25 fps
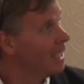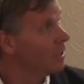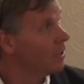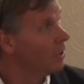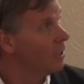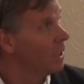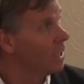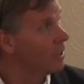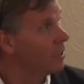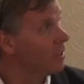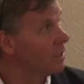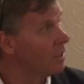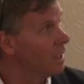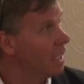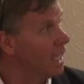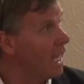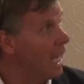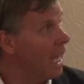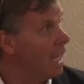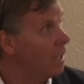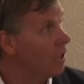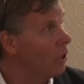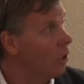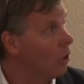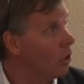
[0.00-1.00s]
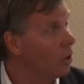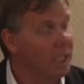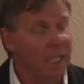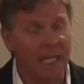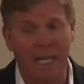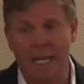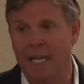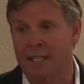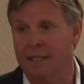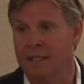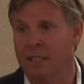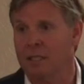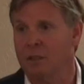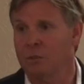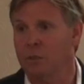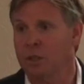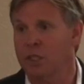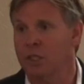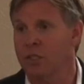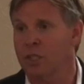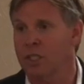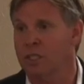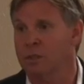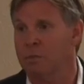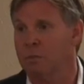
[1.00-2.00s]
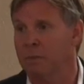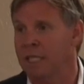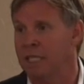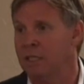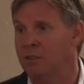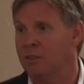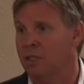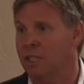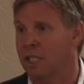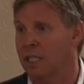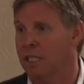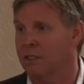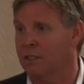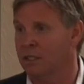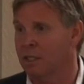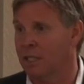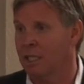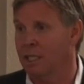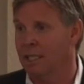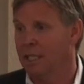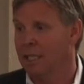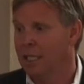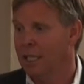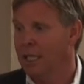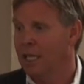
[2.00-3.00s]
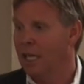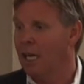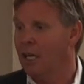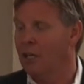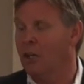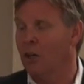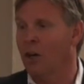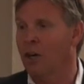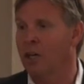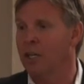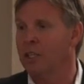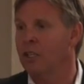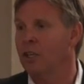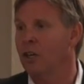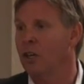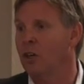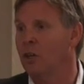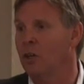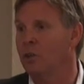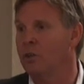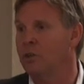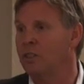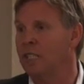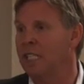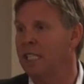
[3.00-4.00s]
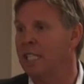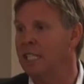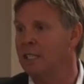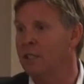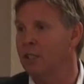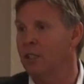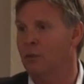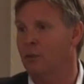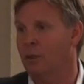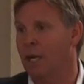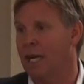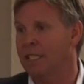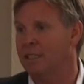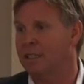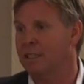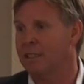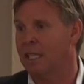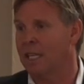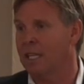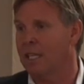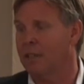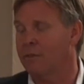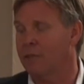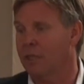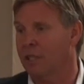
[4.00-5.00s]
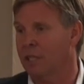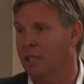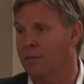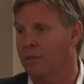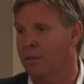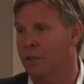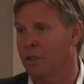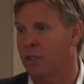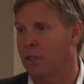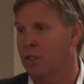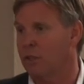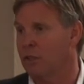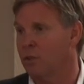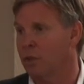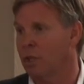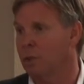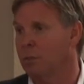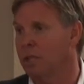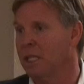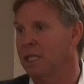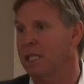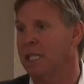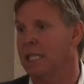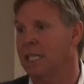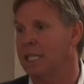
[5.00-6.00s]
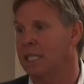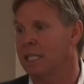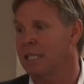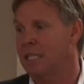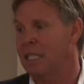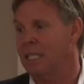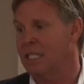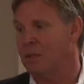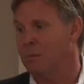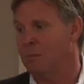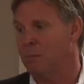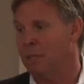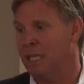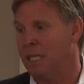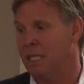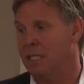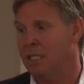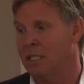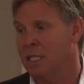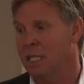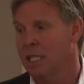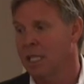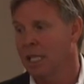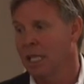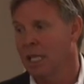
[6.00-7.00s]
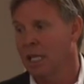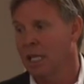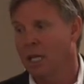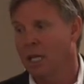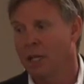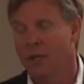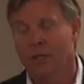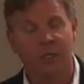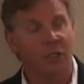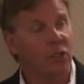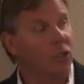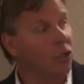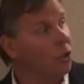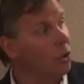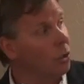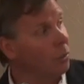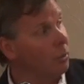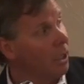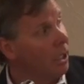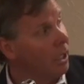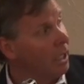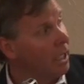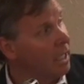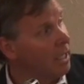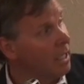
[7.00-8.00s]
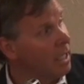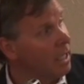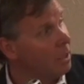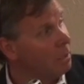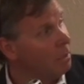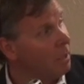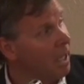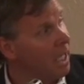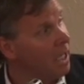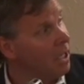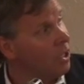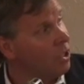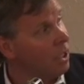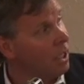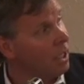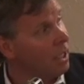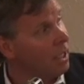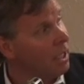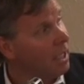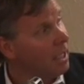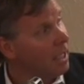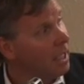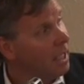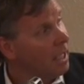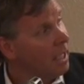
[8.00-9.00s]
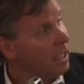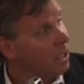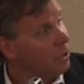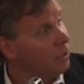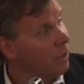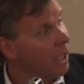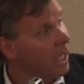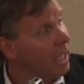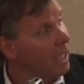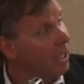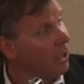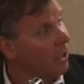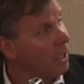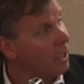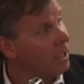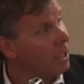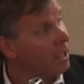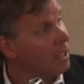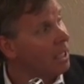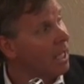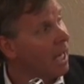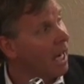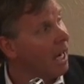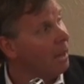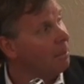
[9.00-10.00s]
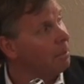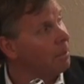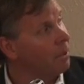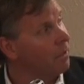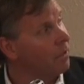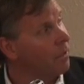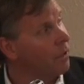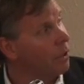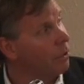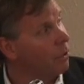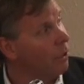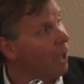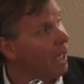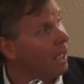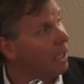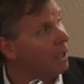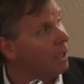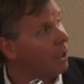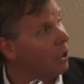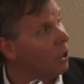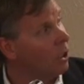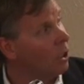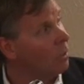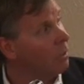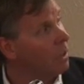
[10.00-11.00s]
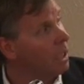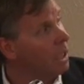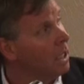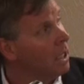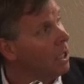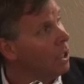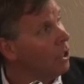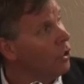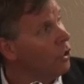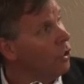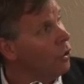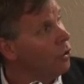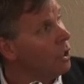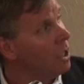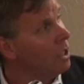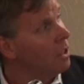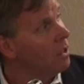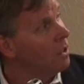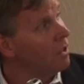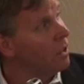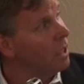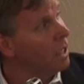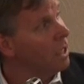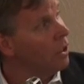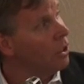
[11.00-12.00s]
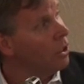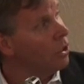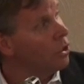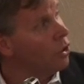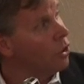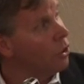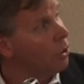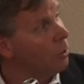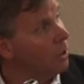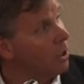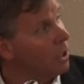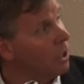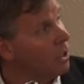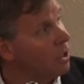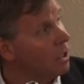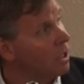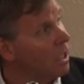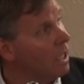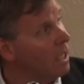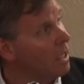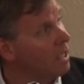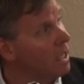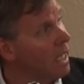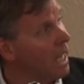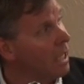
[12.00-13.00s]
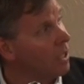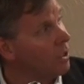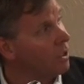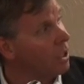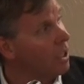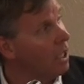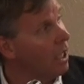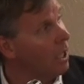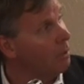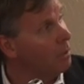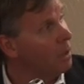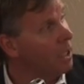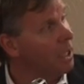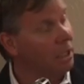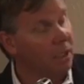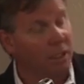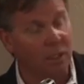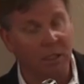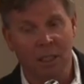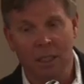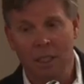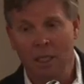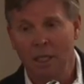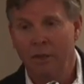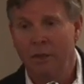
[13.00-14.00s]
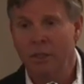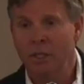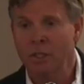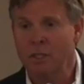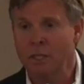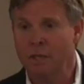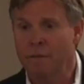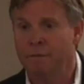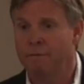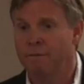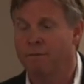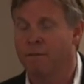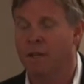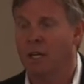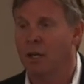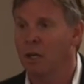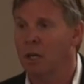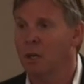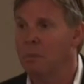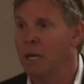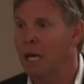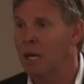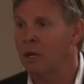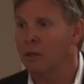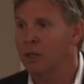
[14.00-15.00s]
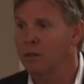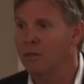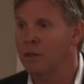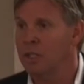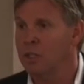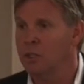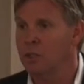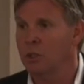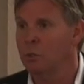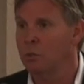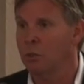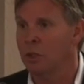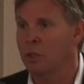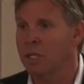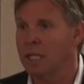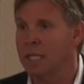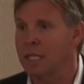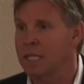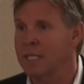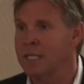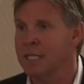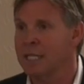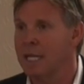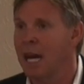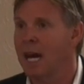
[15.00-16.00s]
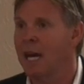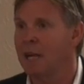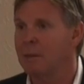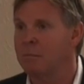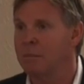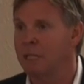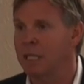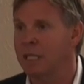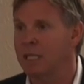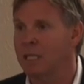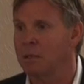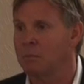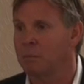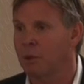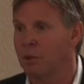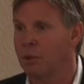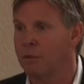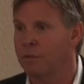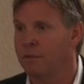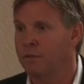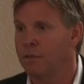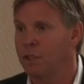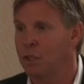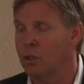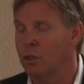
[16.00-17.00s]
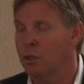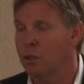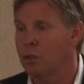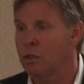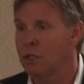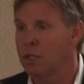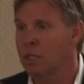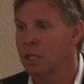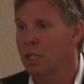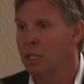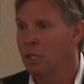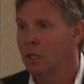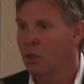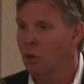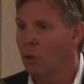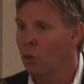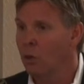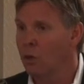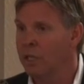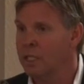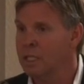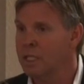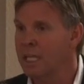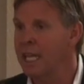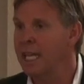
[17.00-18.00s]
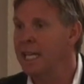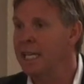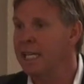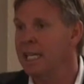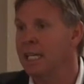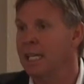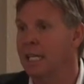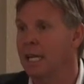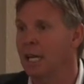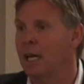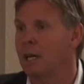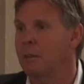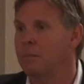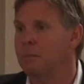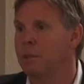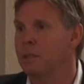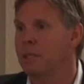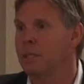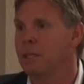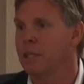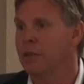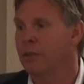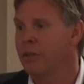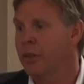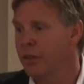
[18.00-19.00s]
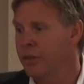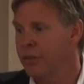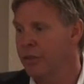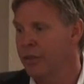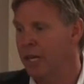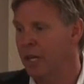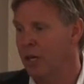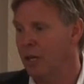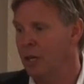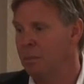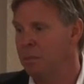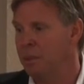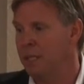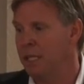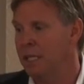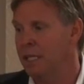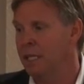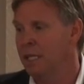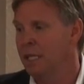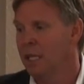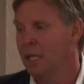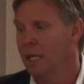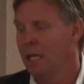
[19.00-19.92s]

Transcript: So this is an end hole catheter, which just means that it's a garden hose in the right side of the liver. They're dribbling in these beads. The tumor in this patient is right here at the top of the right lobe. You can see the tumor is actually up here. There's a fair amount of the tumor that is not being perfused or taking up the therapy.